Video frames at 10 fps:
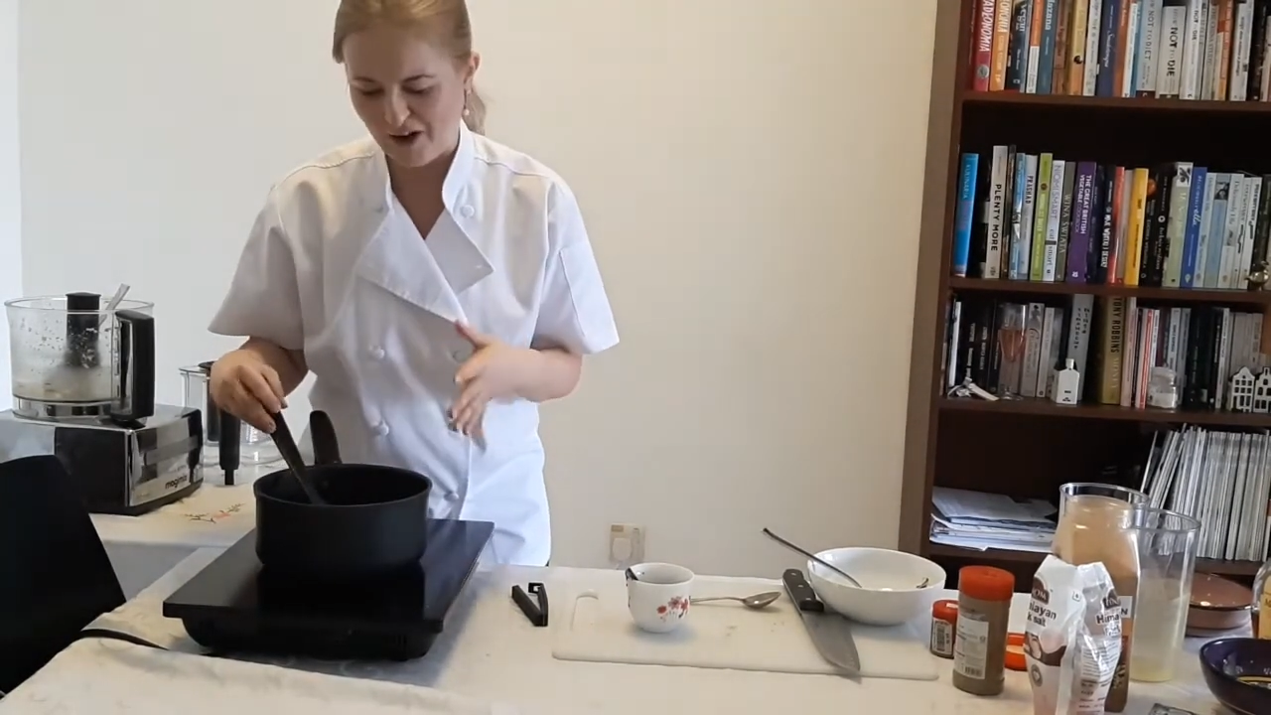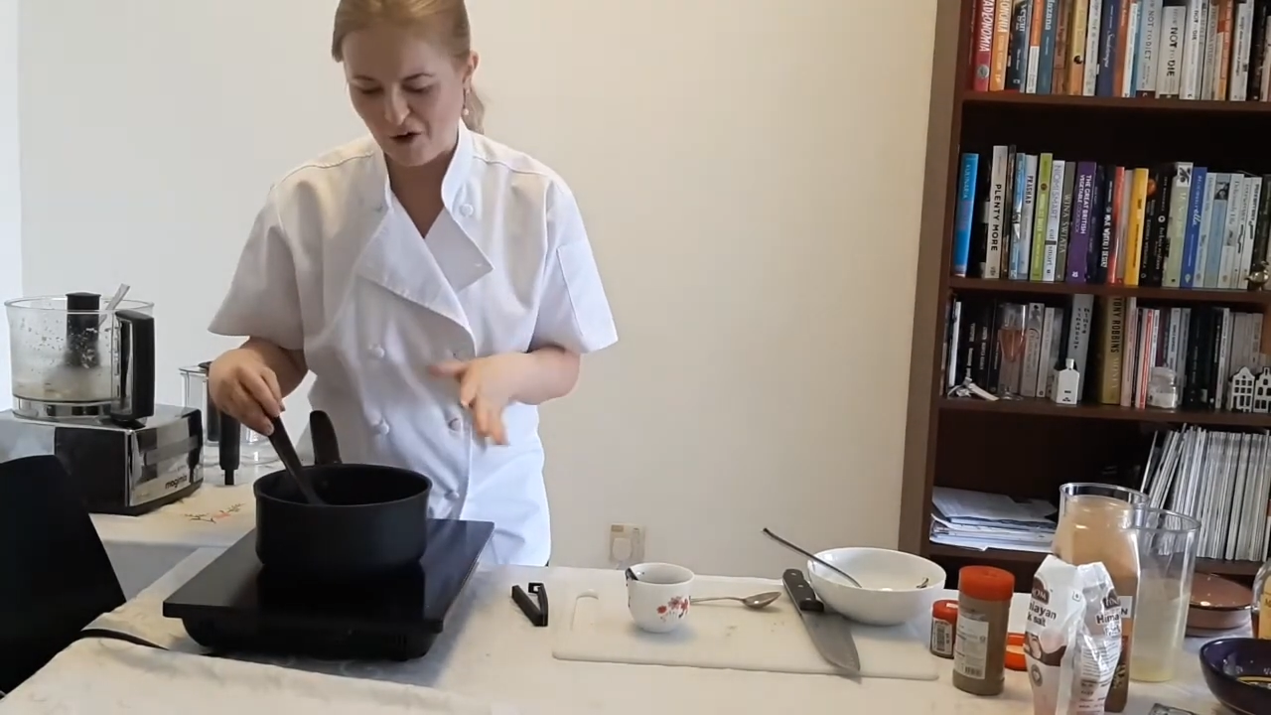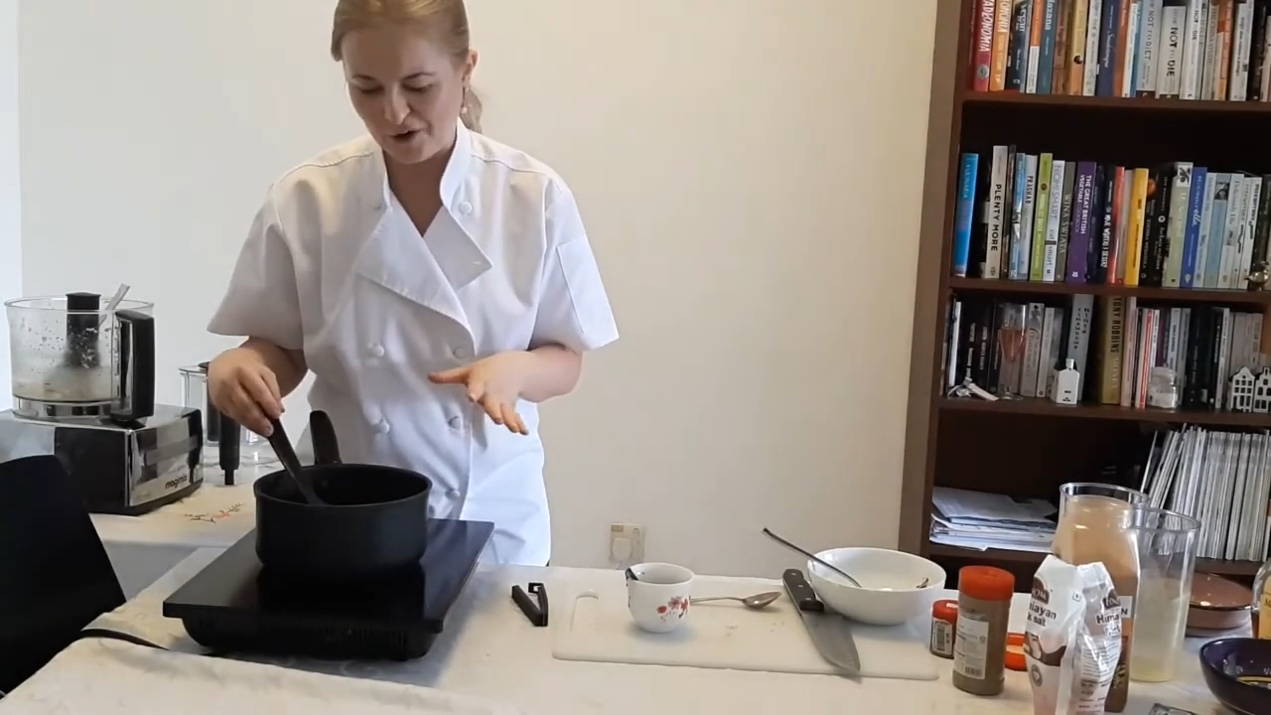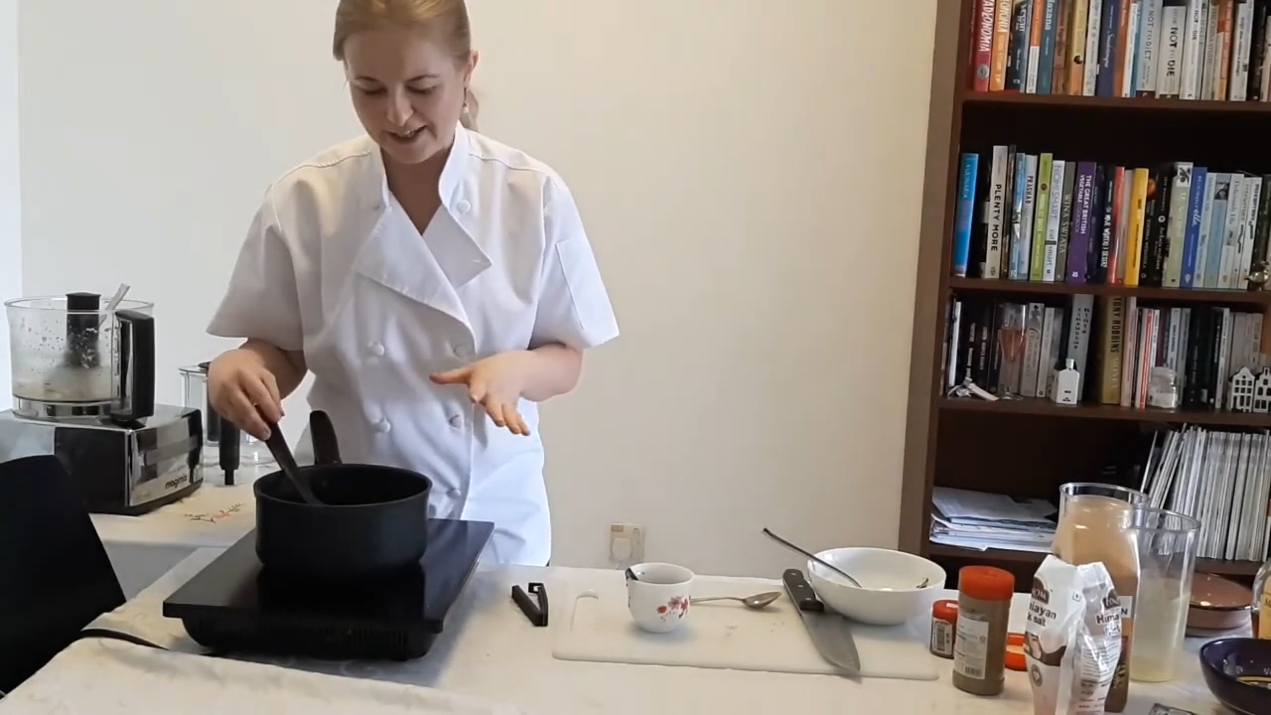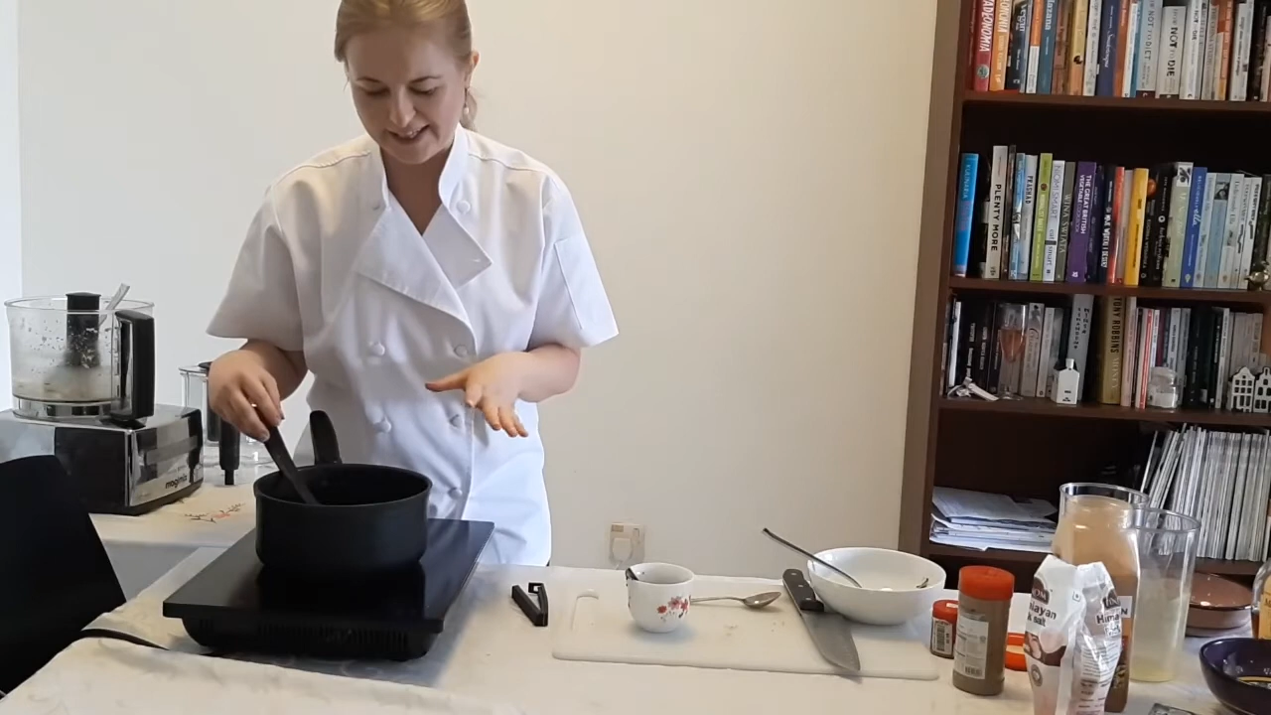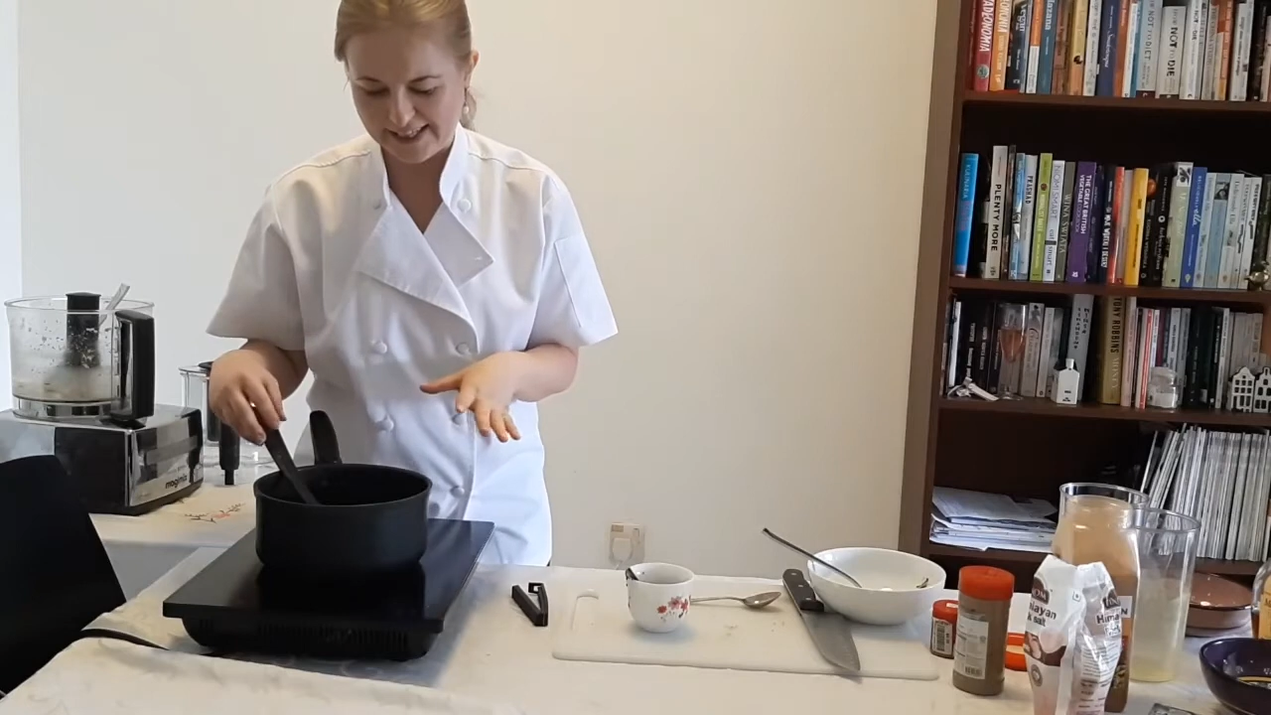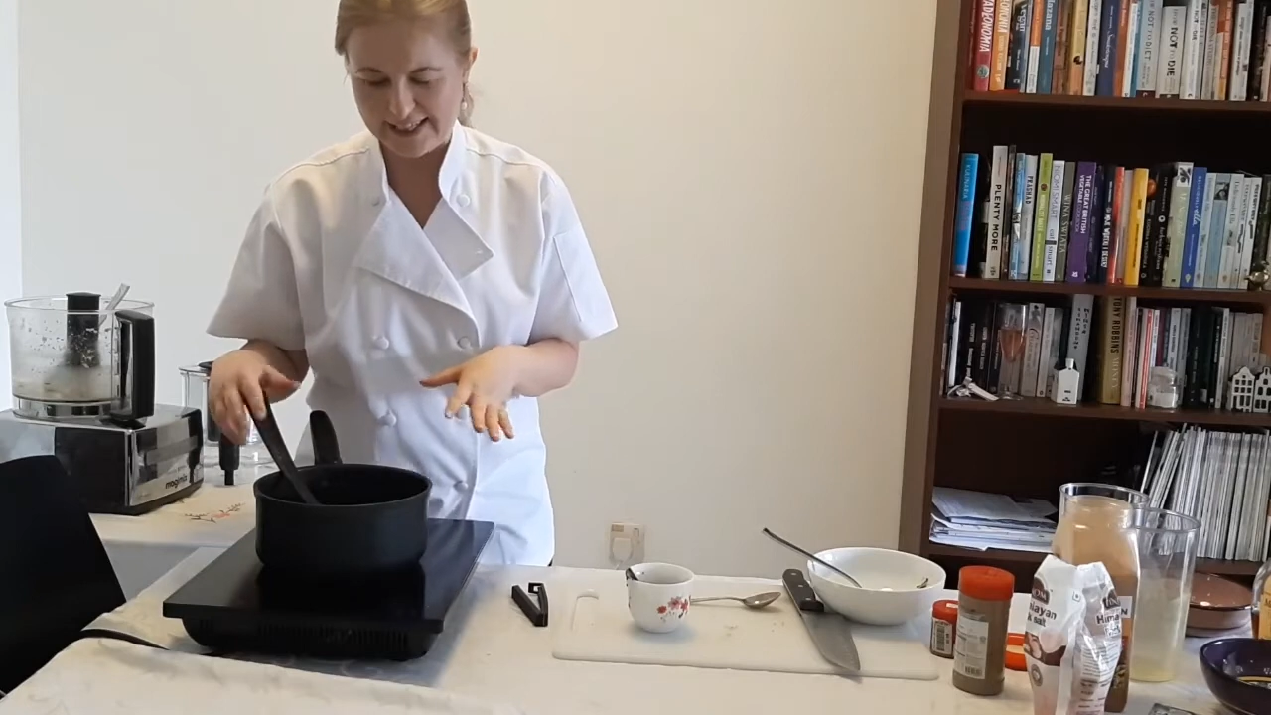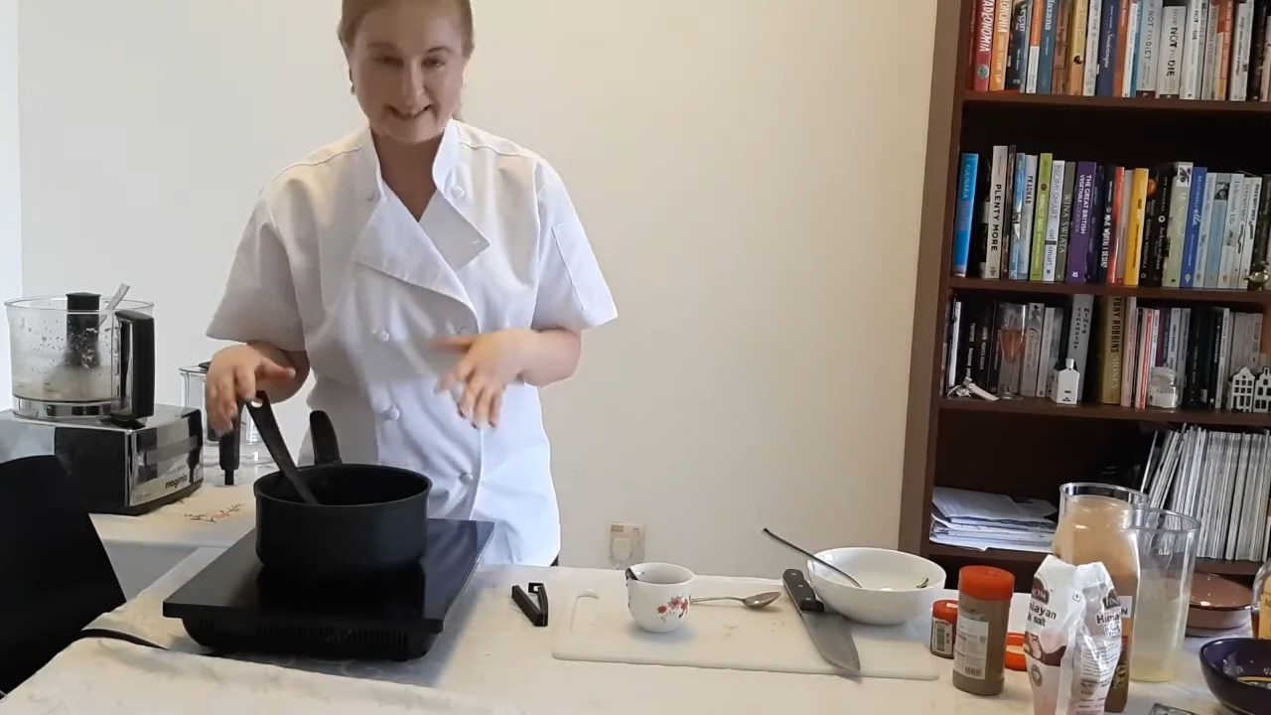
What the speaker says: oily,